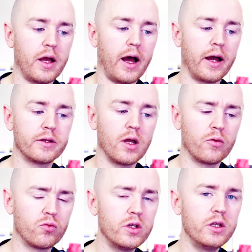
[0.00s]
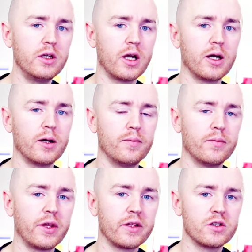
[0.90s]
I really
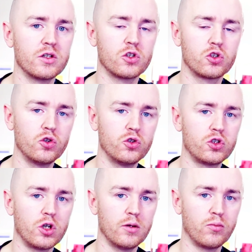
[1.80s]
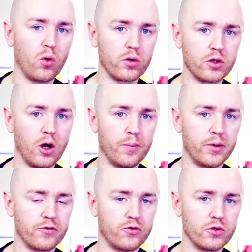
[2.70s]
think this is such an important
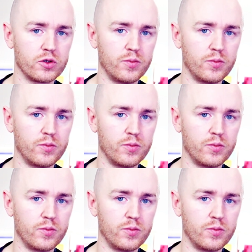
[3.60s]
topic for us,